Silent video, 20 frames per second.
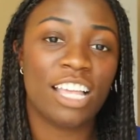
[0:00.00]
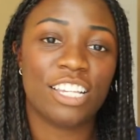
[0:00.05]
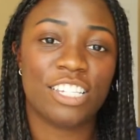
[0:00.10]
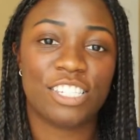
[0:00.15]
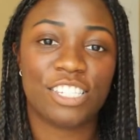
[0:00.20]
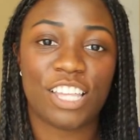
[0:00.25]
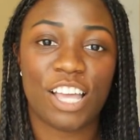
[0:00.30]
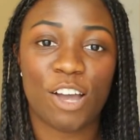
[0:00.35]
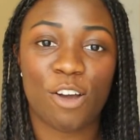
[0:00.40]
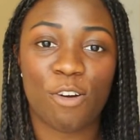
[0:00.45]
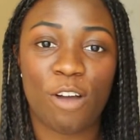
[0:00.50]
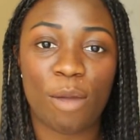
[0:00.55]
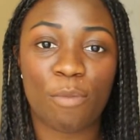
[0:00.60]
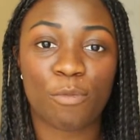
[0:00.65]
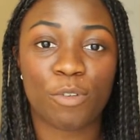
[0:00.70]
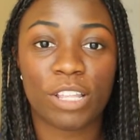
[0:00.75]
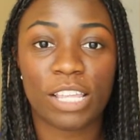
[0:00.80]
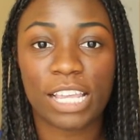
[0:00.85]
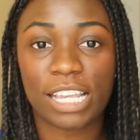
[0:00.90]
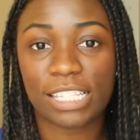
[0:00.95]
So I'm
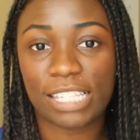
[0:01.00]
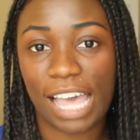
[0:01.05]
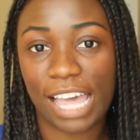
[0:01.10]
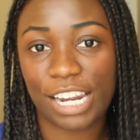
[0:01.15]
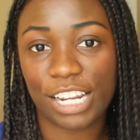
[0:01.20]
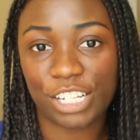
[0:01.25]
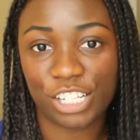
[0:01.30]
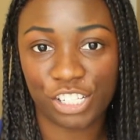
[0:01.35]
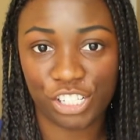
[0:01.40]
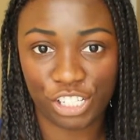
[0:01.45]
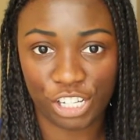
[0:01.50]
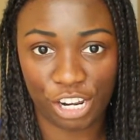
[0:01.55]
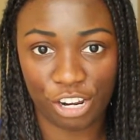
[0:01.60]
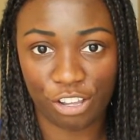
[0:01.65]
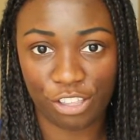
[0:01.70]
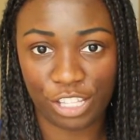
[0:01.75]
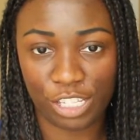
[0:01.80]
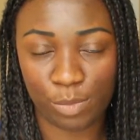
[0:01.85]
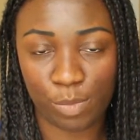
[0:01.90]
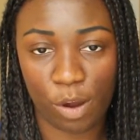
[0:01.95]
really excited to
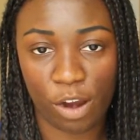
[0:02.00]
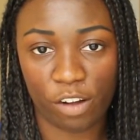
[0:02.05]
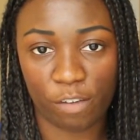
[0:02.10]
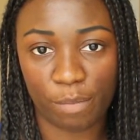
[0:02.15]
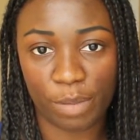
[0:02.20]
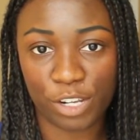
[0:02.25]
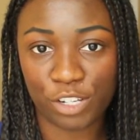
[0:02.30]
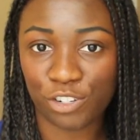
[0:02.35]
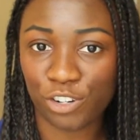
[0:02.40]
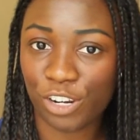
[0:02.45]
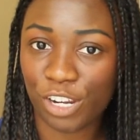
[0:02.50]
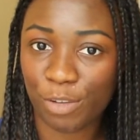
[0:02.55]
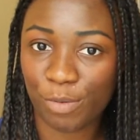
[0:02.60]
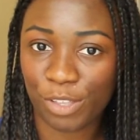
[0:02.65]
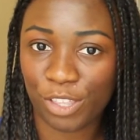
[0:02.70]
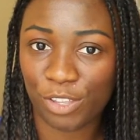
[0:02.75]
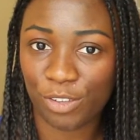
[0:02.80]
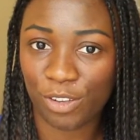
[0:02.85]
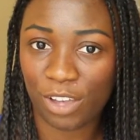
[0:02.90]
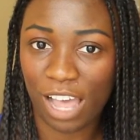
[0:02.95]
share this part of my journey
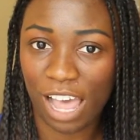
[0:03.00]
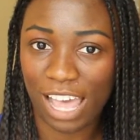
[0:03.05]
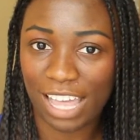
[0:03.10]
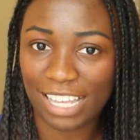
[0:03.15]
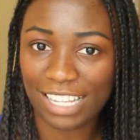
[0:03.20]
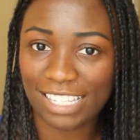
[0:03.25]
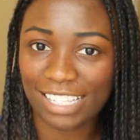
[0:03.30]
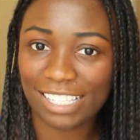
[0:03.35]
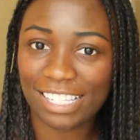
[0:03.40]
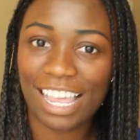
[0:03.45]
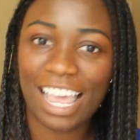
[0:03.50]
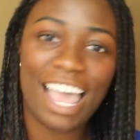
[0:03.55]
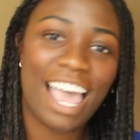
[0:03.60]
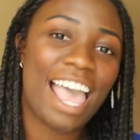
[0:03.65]
with you guys.